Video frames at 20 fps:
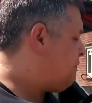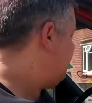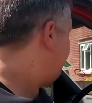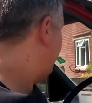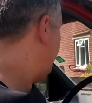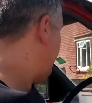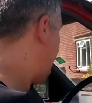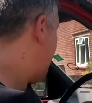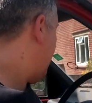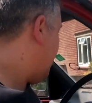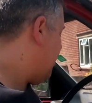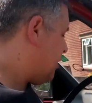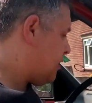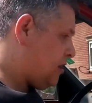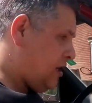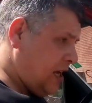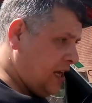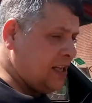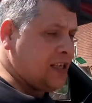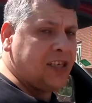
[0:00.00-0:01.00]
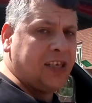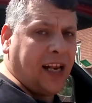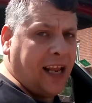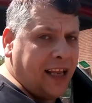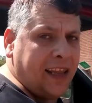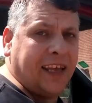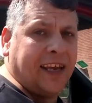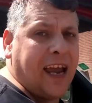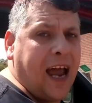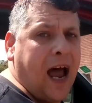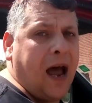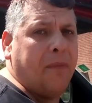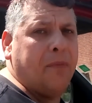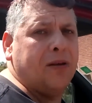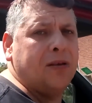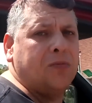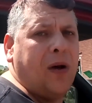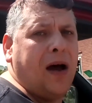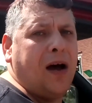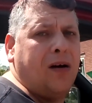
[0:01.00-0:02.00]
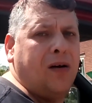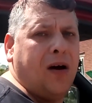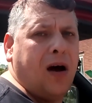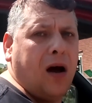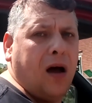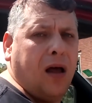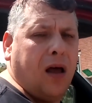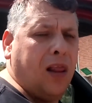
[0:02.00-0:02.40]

through, I'm going to insulate the cab as well.